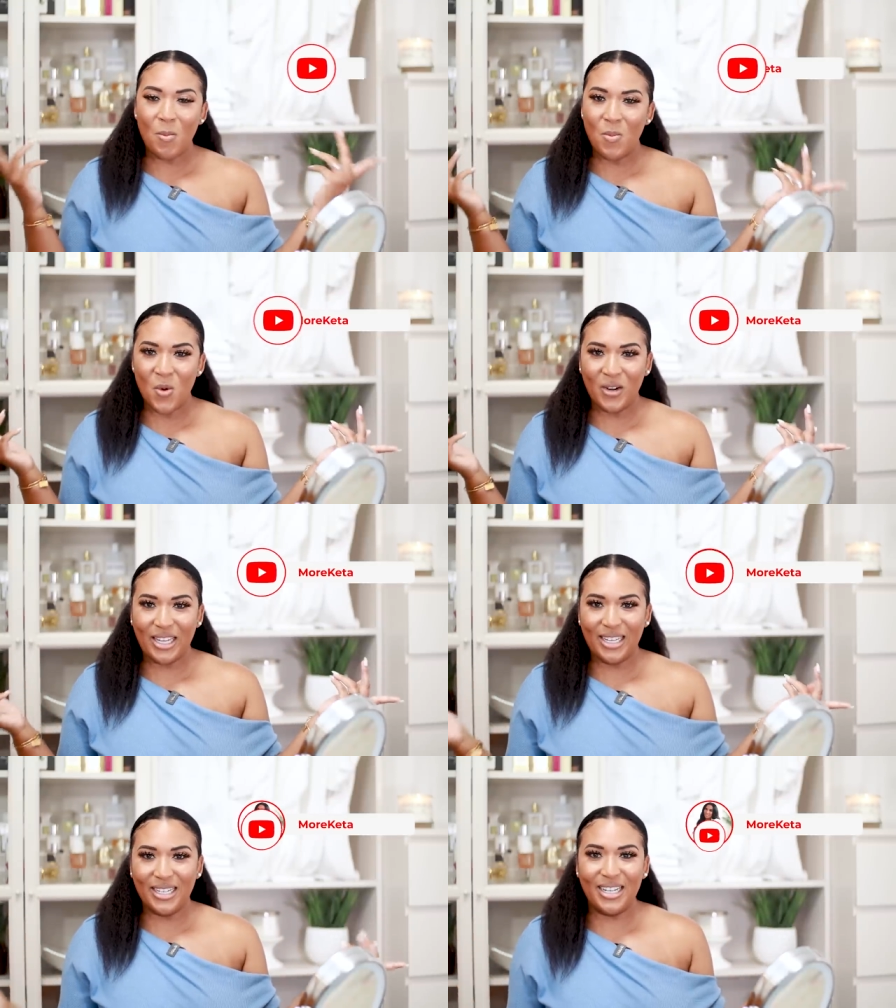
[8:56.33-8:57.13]
more
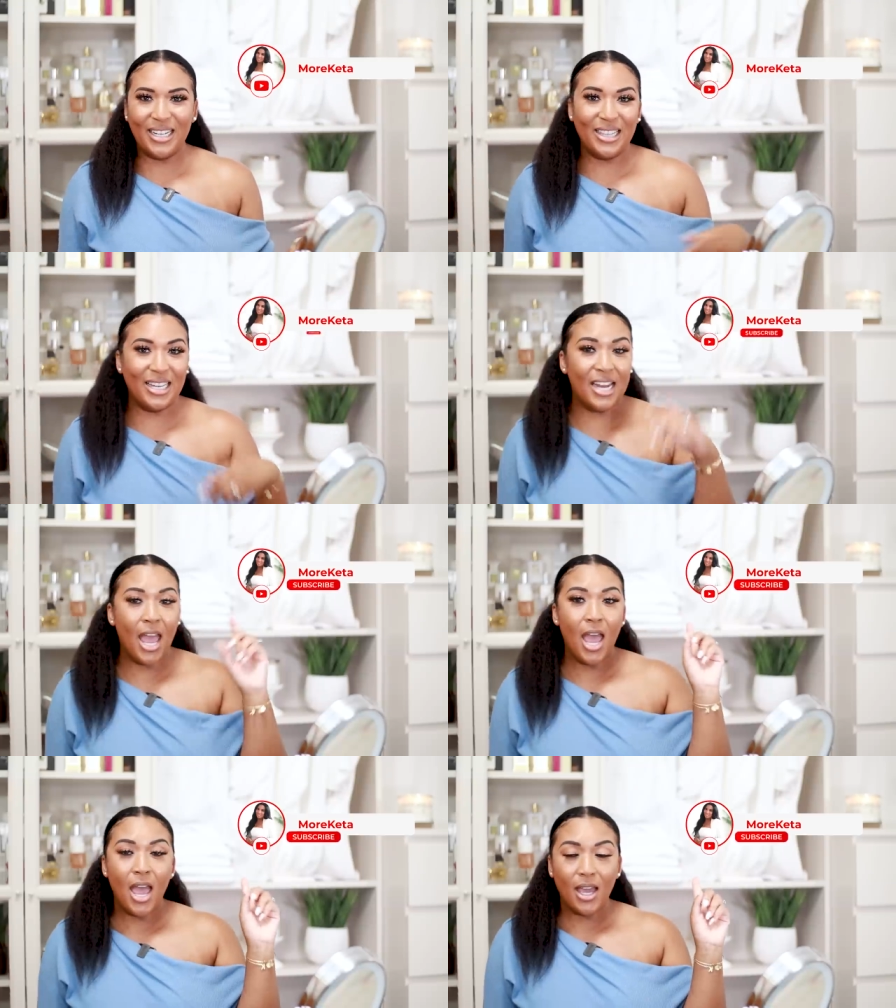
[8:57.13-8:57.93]
Keta, honey, then
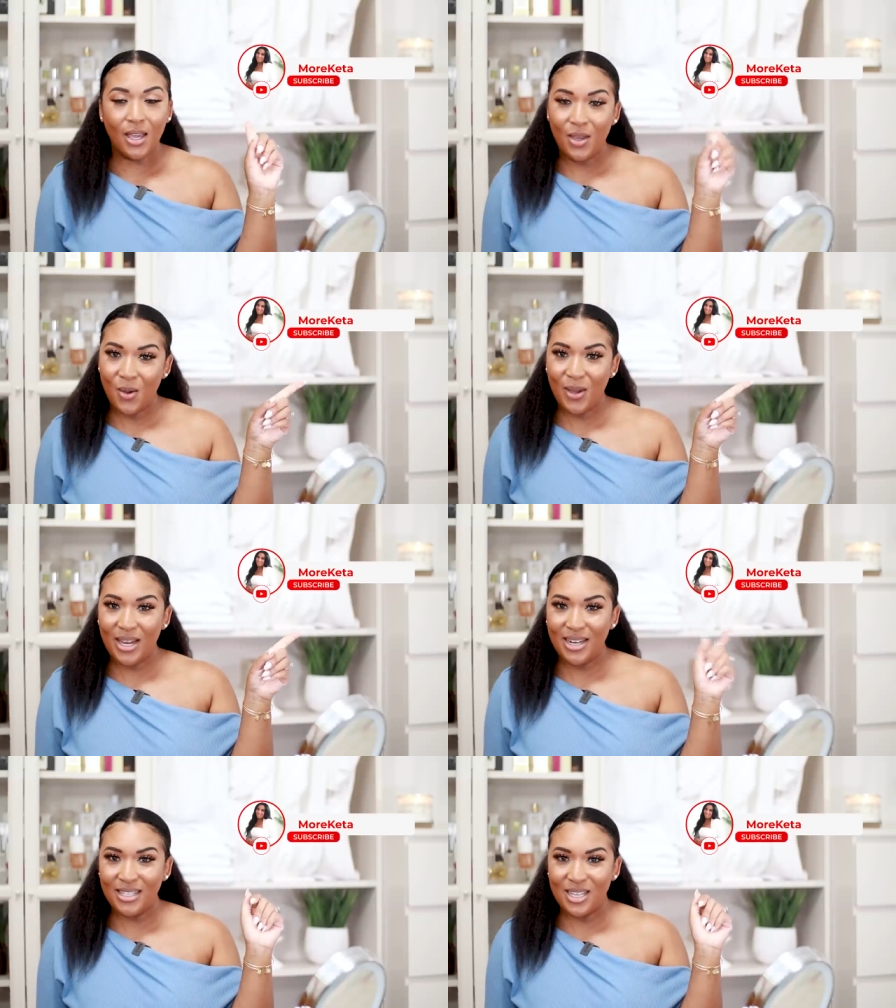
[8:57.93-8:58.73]
go
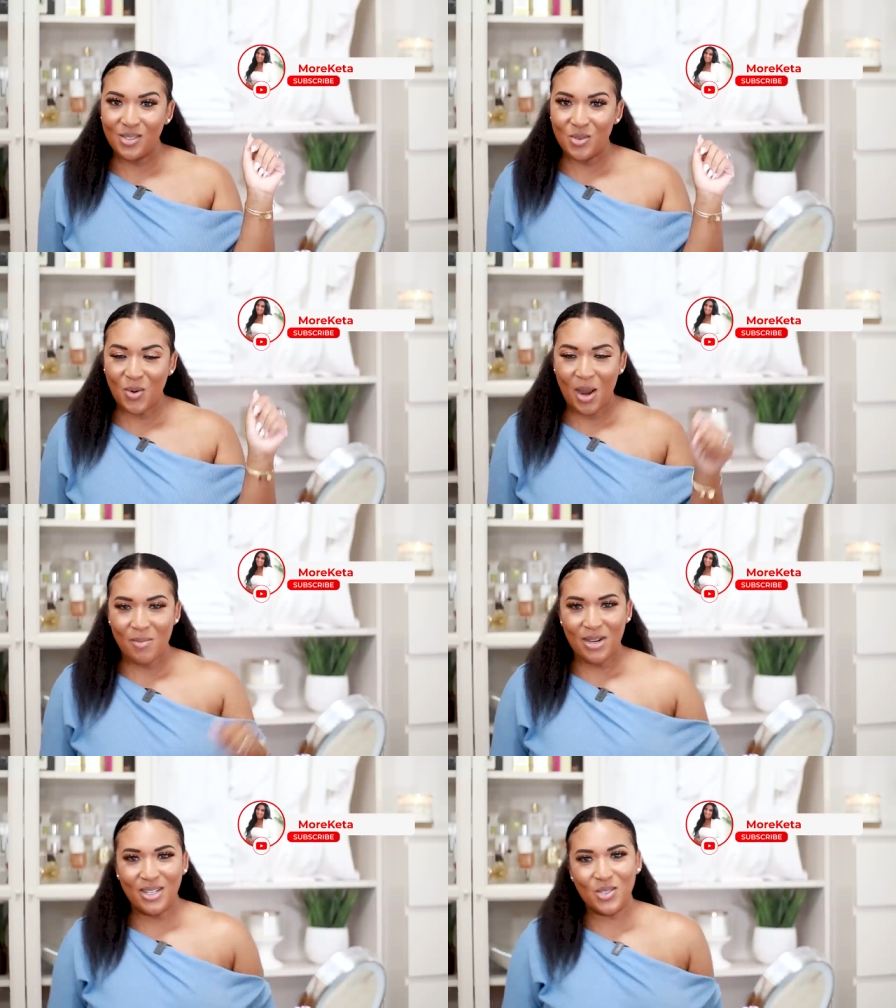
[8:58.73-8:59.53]
ahead and hit that
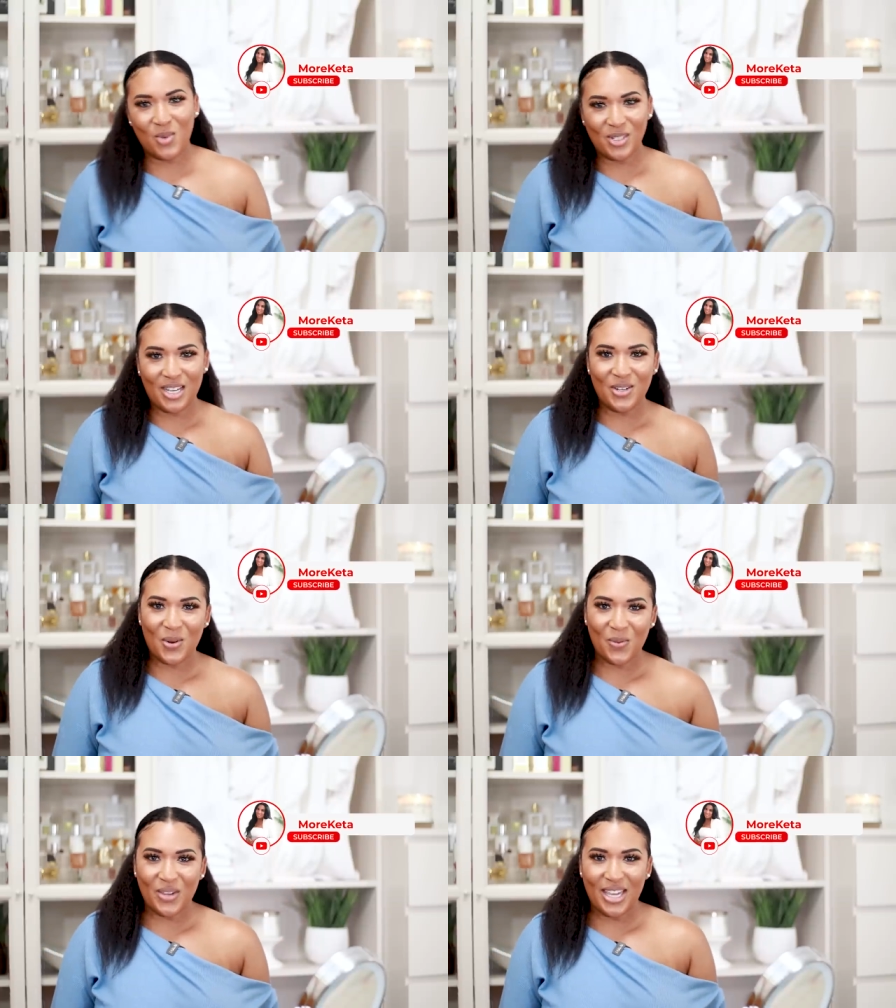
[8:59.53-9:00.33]
subscribe button as well as that
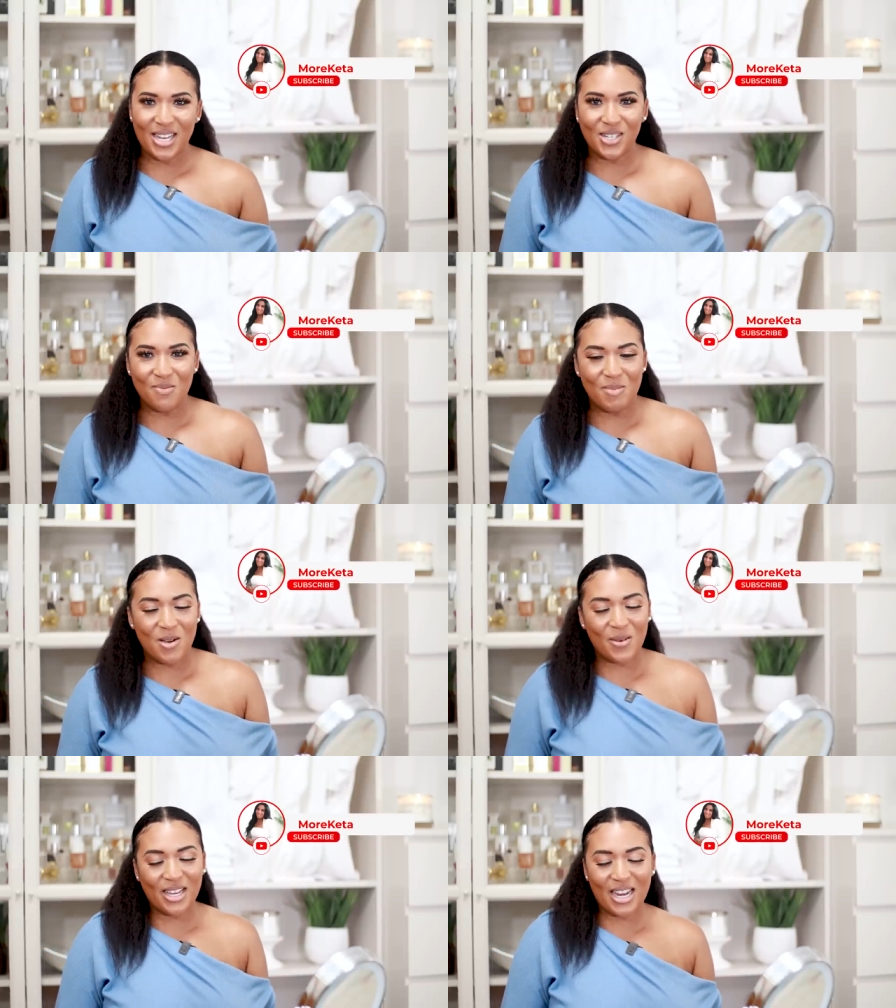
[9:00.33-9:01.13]
notification
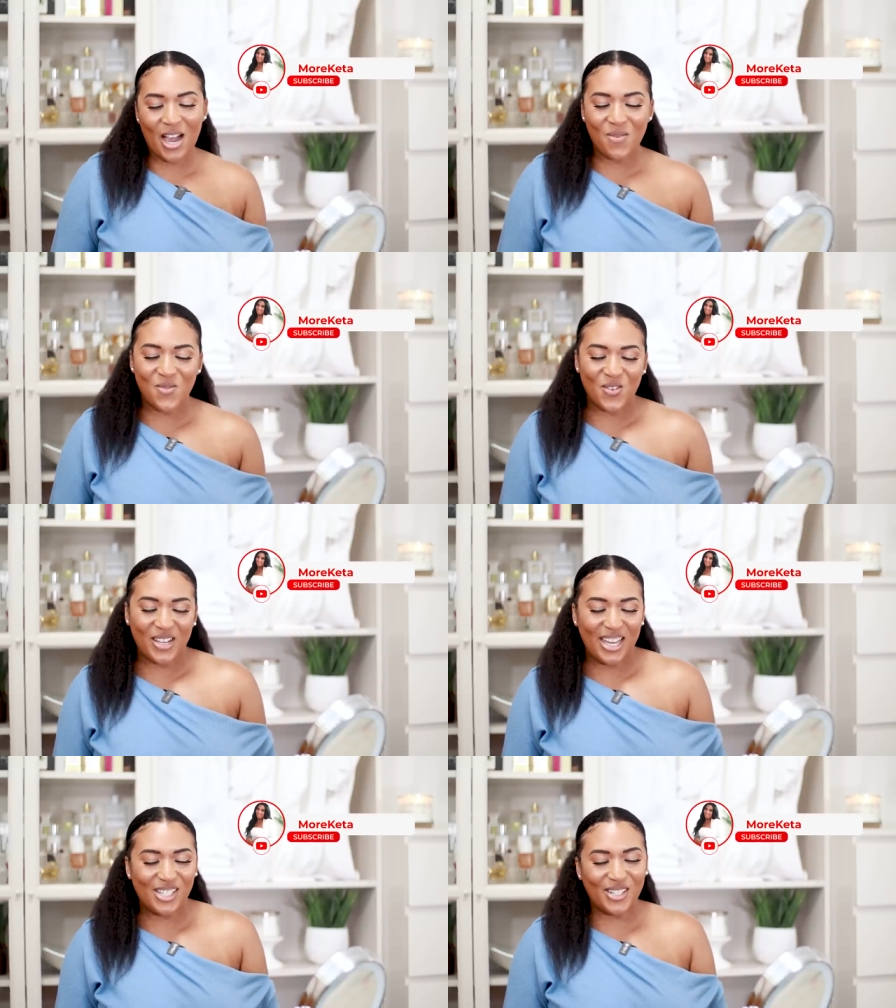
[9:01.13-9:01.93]
bell, and I will
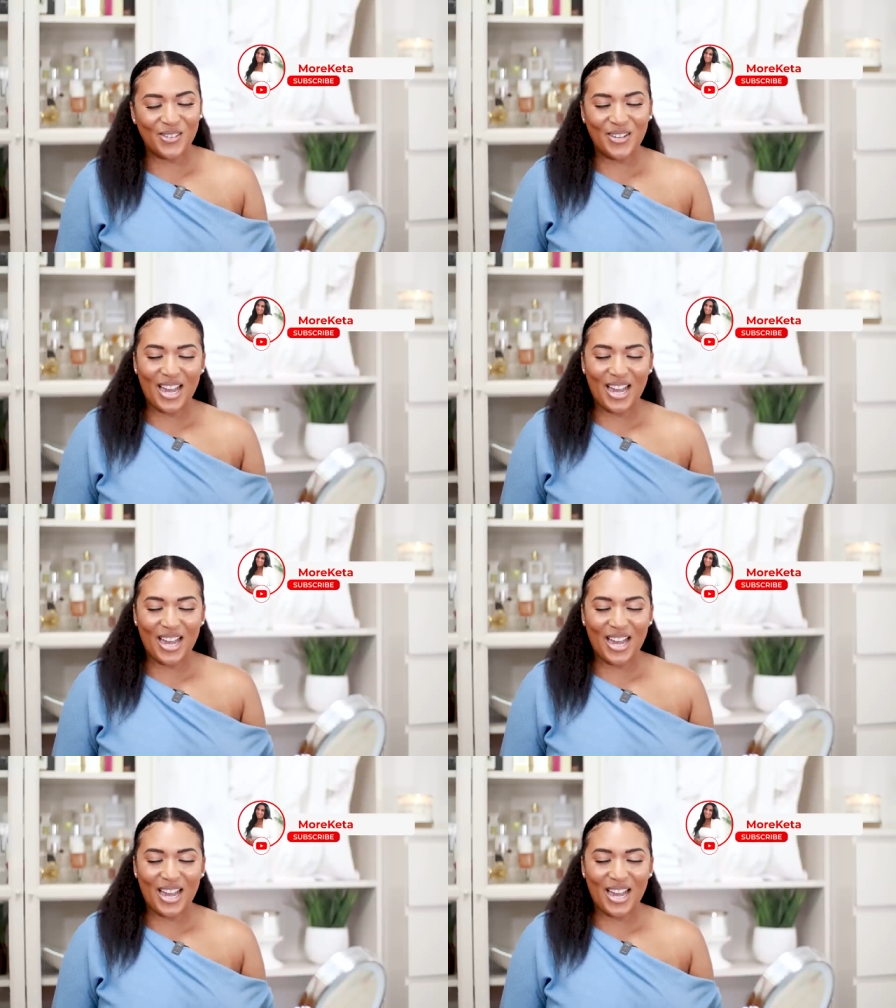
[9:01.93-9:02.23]
catch you